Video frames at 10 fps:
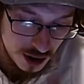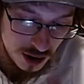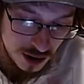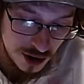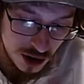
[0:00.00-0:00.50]

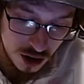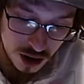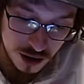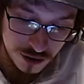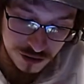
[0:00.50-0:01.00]
there
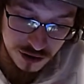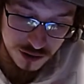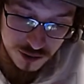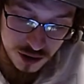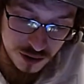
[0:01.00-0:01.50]
are certain
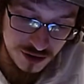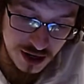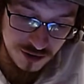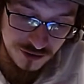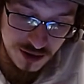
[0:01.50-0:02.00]
rogue
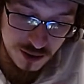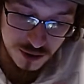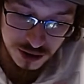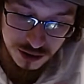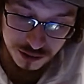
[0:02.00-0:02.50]
decks that
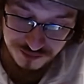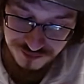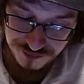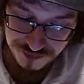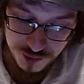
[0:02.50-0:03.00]
will
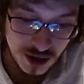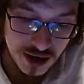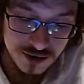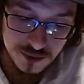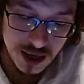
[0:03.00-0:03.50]

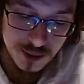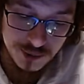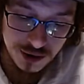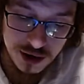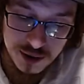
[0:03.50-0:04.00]
rise in
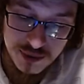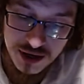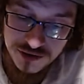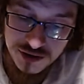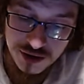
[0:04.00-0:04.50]
popularity
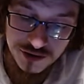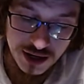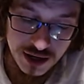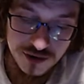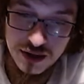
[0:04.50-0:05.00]
because of this. Like
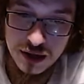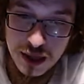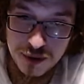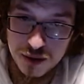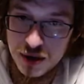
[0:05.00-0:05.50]
I said,
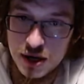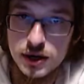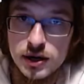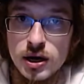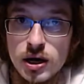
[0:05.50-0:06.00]

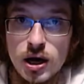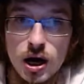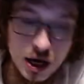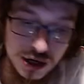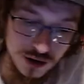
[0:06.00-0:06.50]
Leopardmon,
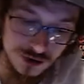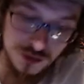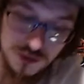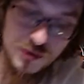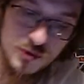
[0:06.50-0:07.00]

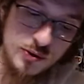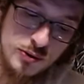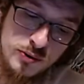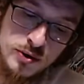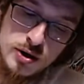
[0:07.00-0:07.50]

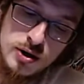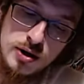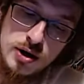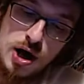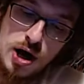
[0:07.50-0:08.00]
Crescaruru,
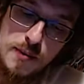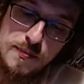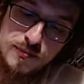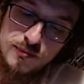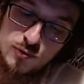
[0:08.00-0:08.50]

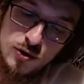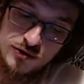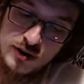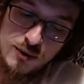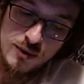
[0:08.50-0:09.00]
Rust
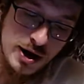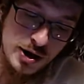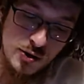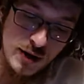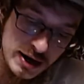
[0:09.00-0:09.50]

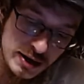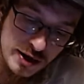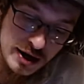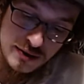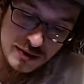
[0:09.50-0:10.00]
Tyranno,
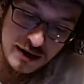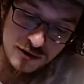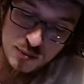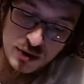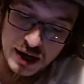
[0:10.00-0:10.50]
anything that's
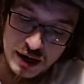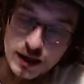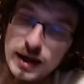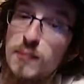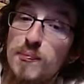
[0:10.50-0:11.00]
playing
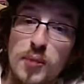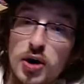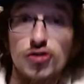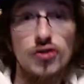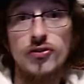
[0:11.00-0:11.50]
like a
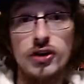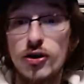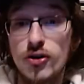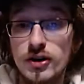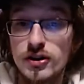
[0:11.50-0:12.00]
bunch of
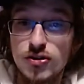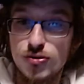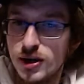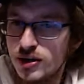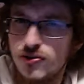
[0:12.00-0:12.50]
Security
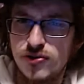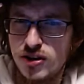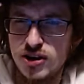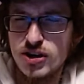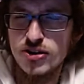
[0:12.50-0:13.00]
Digimon, because
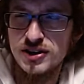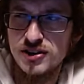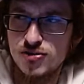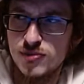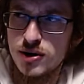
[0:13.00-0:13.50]
Security
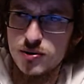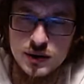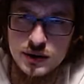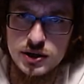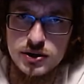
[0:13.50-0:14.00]
Digimon are
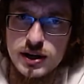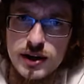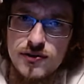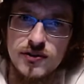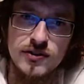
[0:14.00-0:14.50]
really good
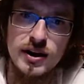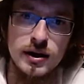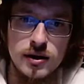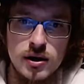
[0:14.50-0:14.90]
against this deck.